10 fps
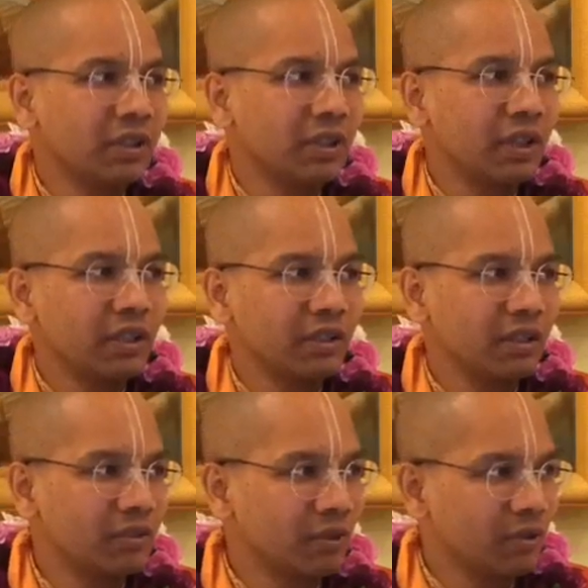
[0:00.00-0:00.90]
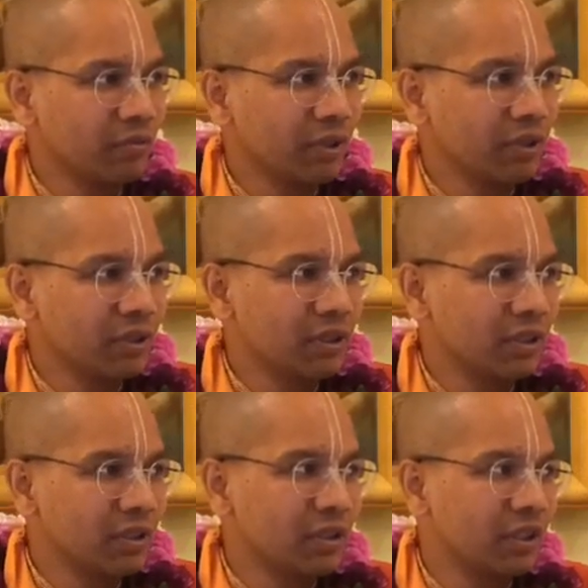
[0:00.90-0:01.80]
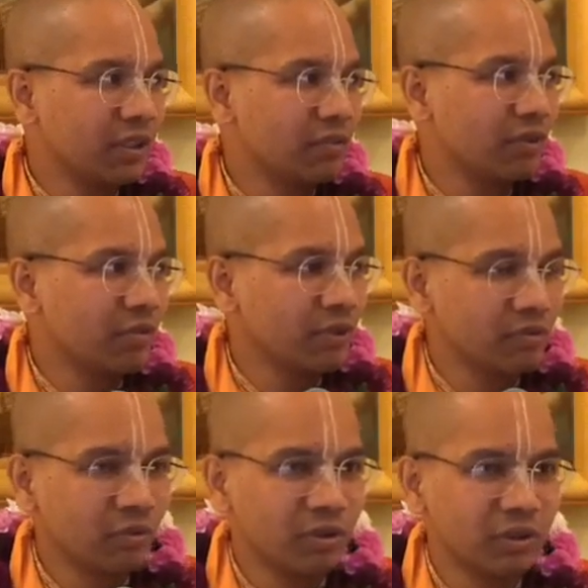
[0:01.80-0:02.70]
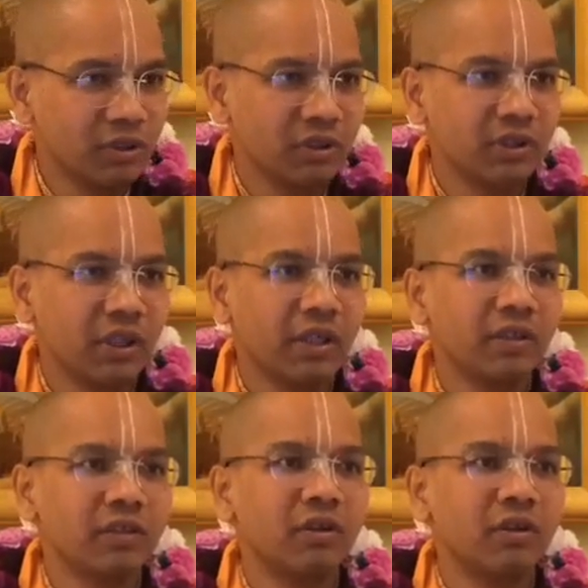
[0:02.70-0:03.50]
And then that's when Bhaktisiddhanta said this famous words that